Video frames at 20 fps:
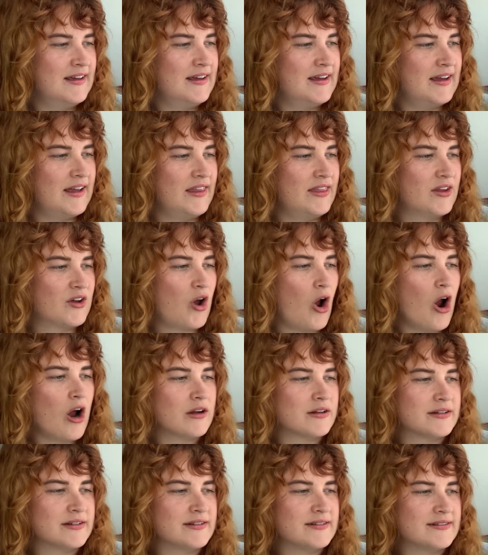In the
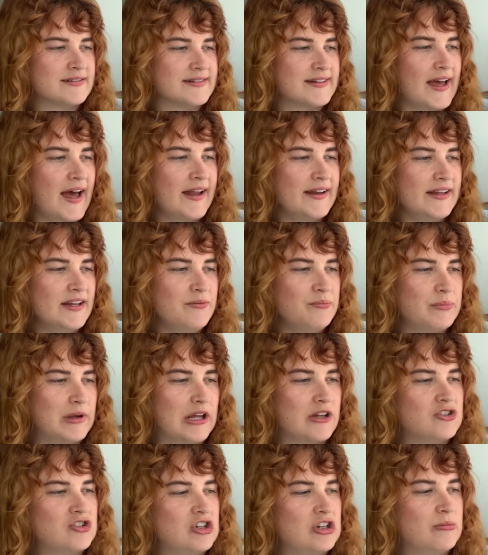garden, Daddy and
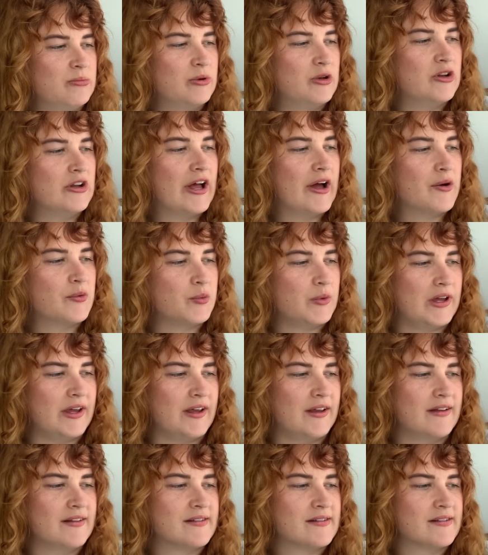Benji pull out
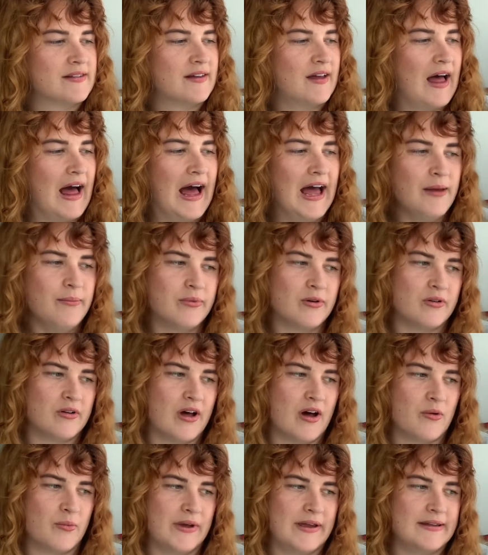weeds. I pull
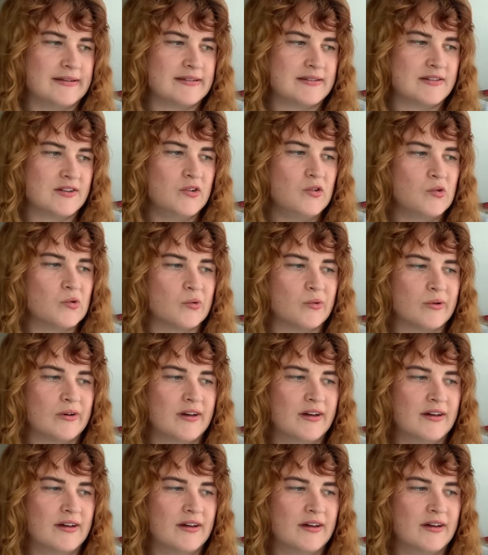out weeds too.